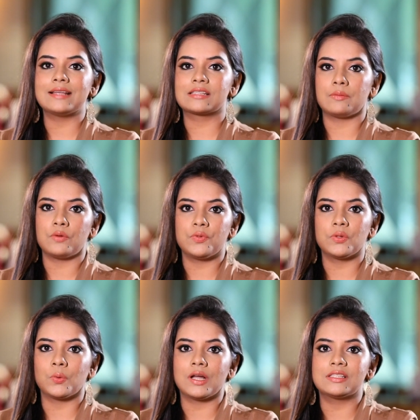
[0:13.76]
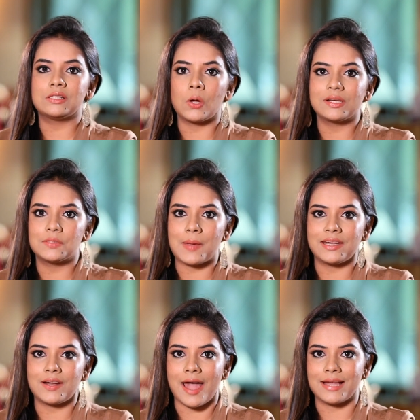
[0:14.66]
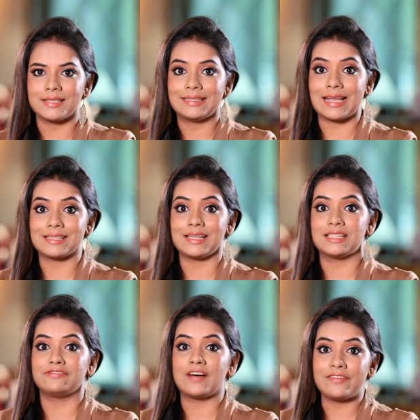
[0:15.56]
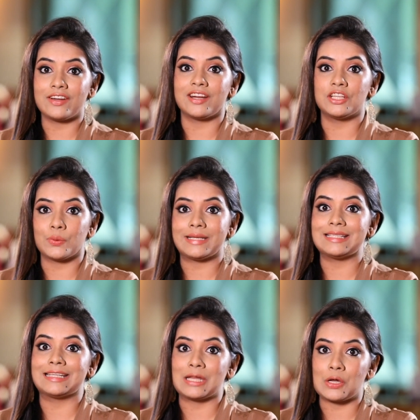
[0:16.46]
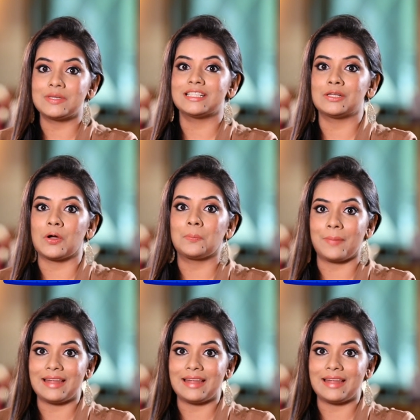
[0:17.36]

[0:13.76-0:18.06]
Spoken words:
has come up with the world's longest banner ad. Yes, it's a 520-kilometer long